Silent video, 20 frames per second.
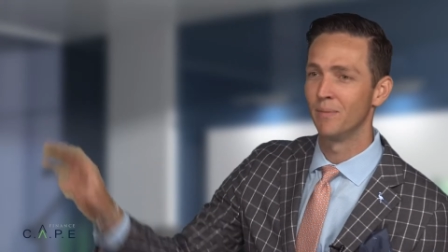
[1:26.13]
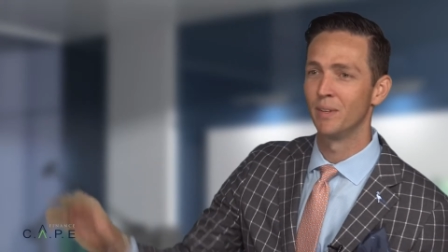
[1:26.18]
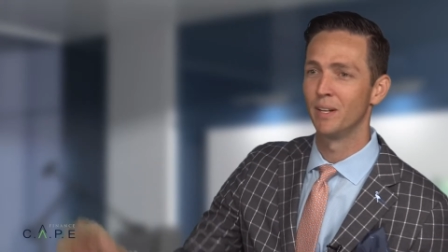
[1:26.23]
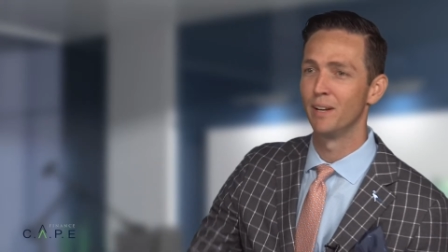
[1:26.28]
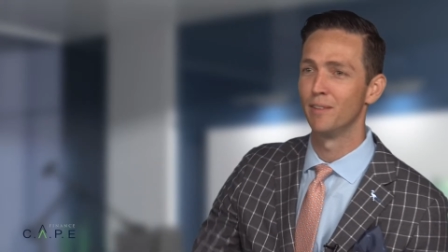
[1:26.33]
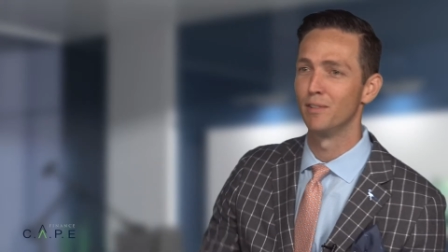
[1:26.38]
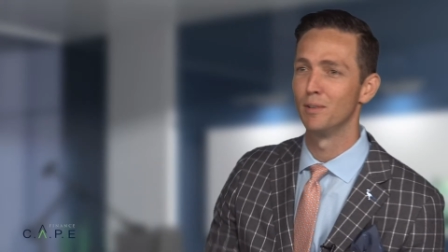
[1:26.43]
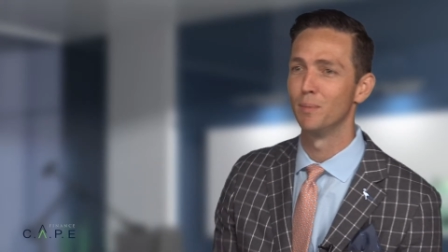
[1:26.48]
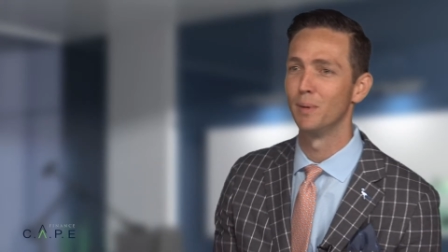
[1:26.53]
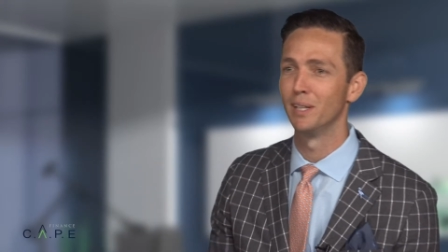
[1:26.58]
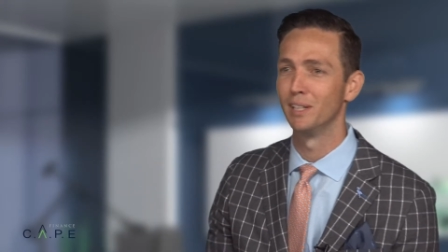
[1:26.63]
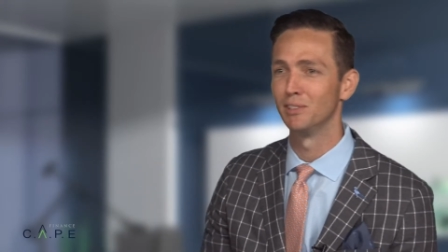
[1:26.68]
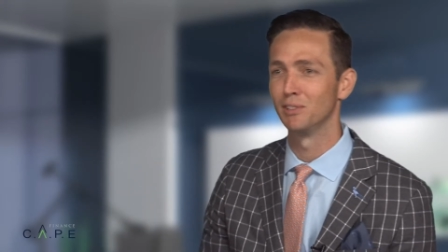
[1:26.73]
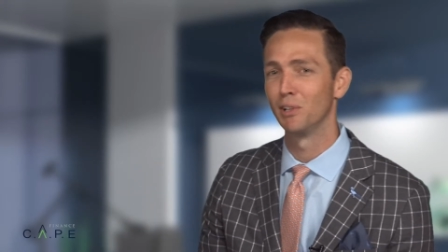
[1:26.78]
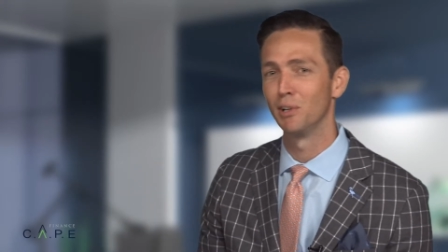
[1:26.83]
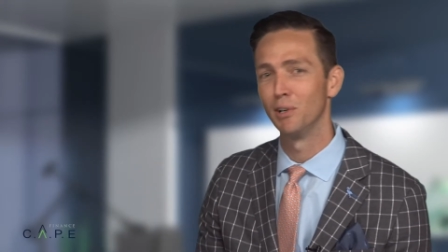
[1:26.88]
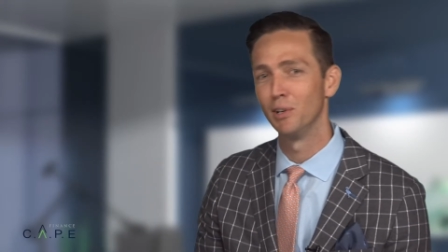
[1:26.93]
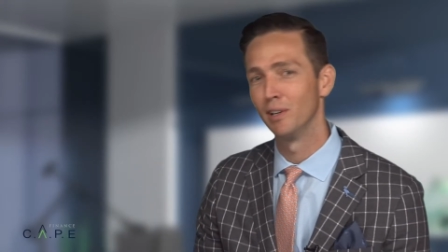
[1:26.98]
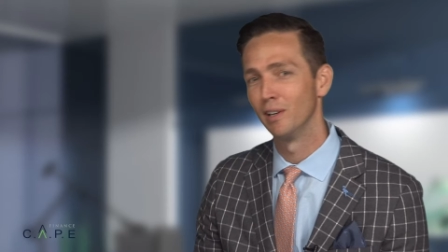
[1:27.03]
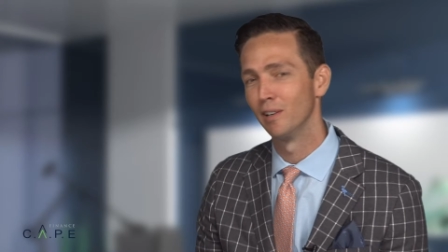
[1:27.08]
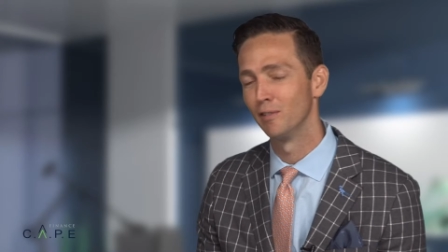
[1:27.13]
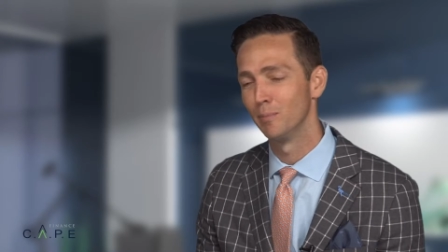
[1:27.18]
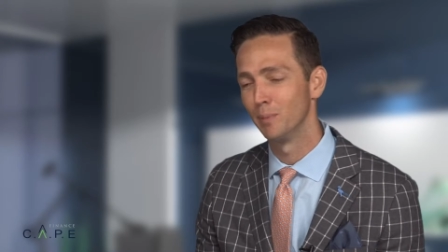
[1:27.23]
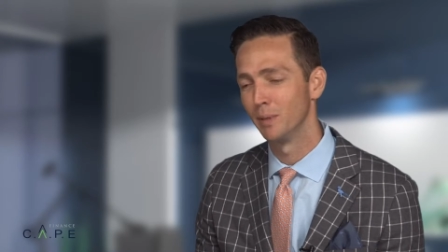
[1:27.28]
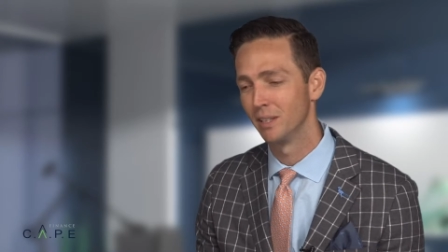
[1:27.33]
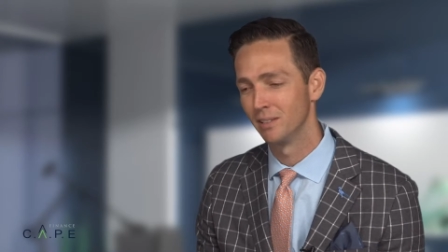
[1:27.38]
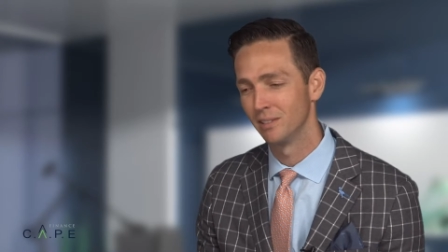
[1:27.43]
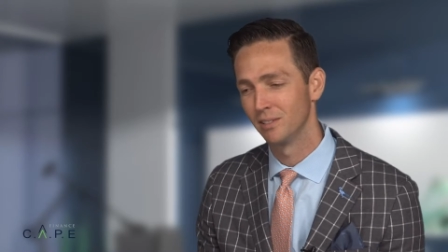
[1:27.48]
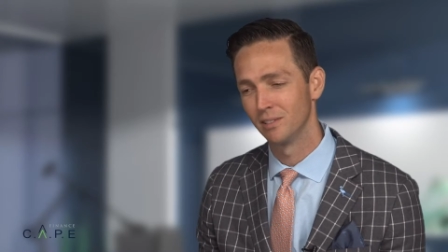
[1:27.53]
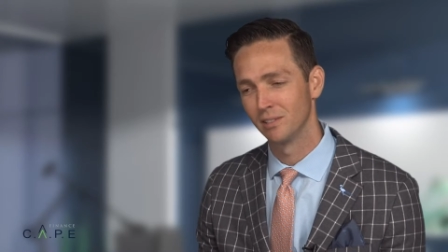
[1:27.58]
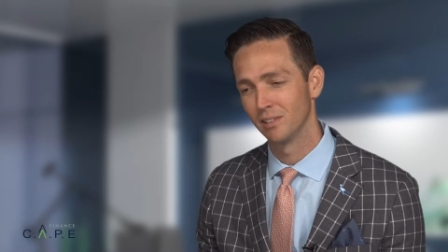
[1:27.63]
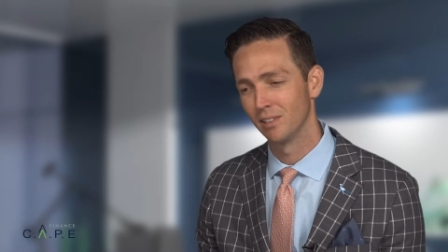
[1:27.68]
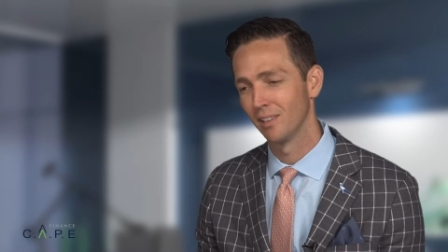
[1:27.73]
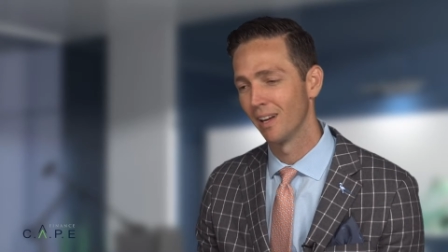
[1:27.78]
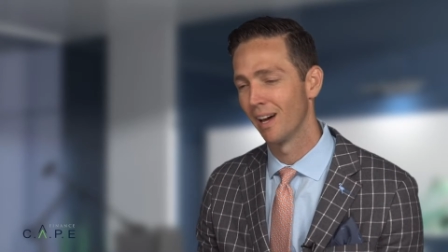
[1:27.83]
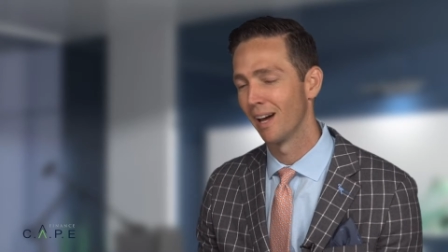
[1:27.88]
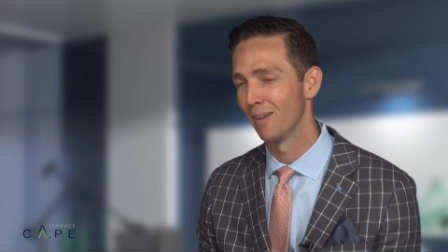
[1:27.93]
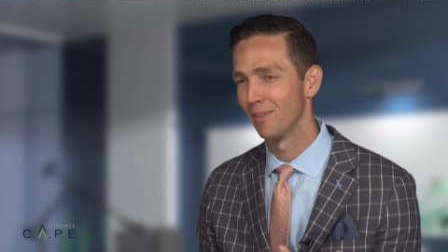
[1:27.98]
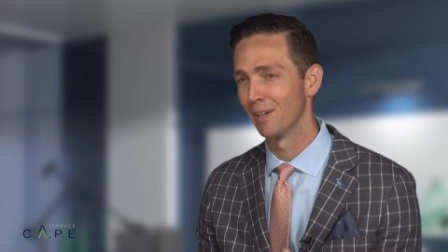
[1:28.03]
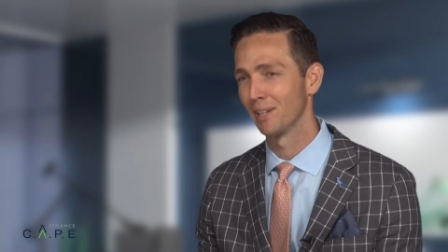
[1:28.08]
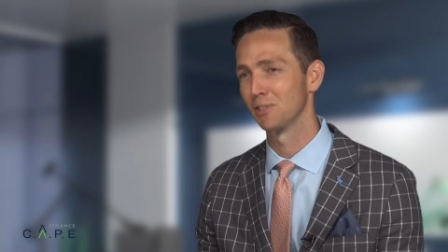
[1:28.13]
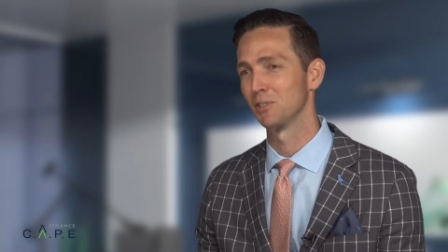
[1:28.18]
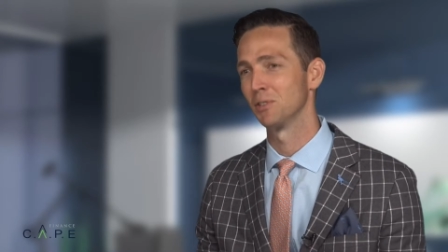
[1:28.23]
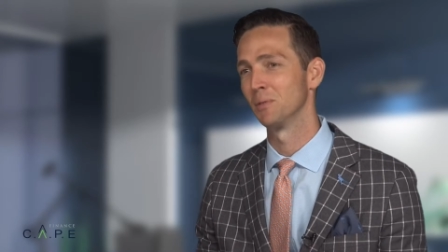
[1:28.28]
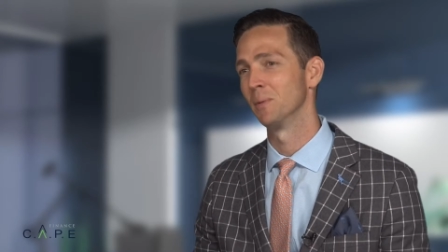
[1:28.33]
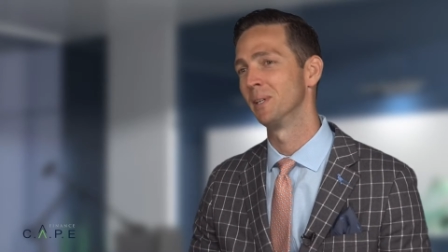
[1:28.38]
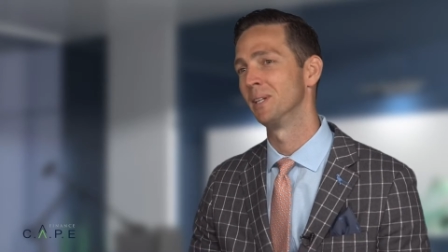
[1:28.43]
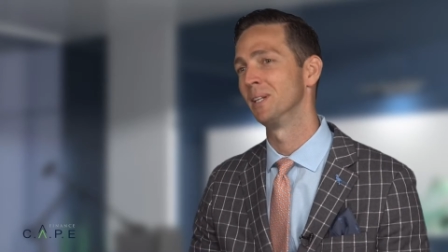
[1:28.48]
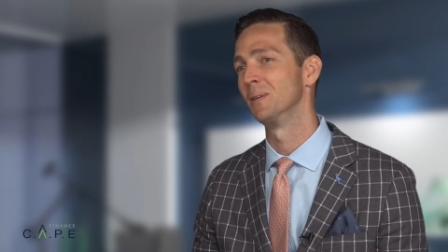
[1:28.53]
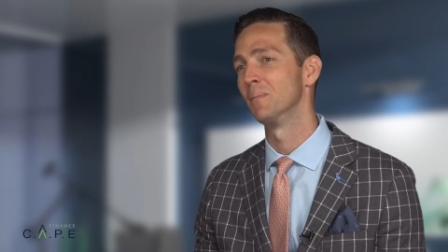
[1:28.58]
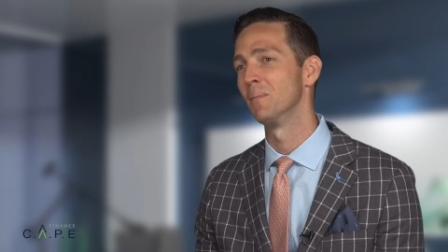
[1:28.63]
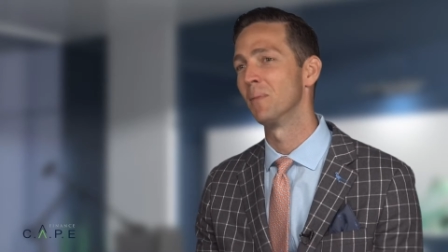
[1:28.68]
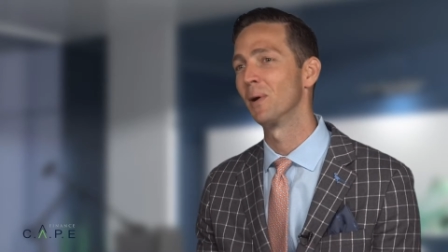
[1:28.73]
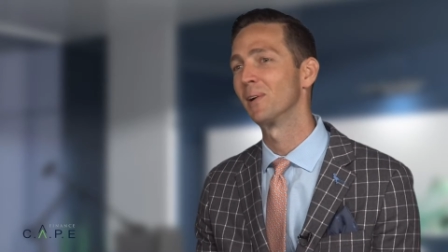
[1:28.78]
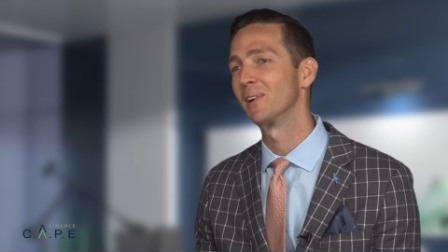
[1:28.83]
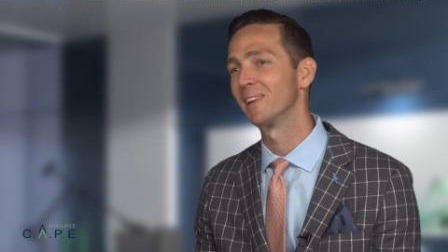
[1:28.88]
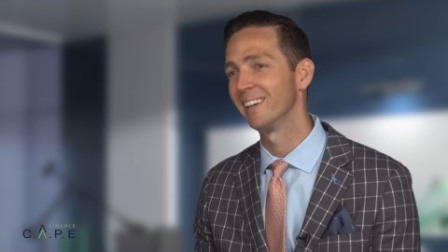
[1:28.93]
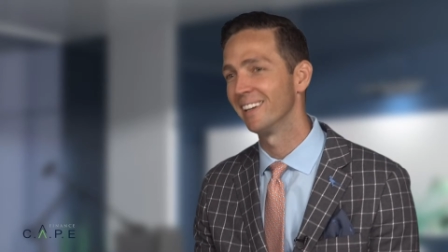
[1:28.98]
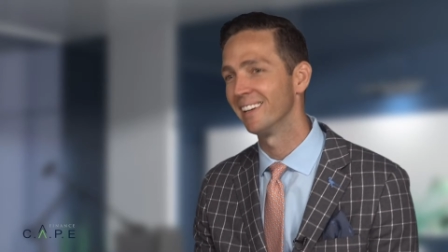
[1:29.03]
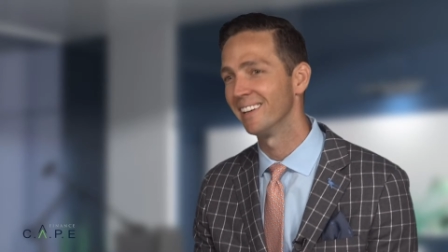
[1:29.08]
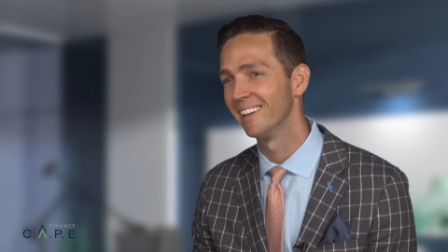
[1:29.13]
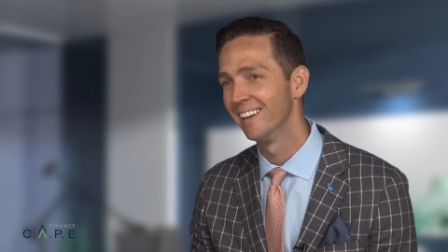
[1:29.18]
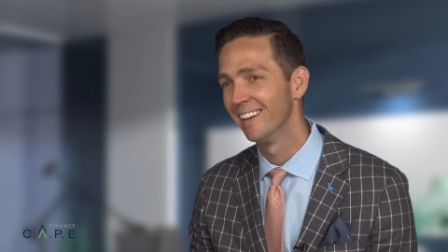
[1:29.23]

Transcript: that everybody's heard of because there's a lot of extra money to market,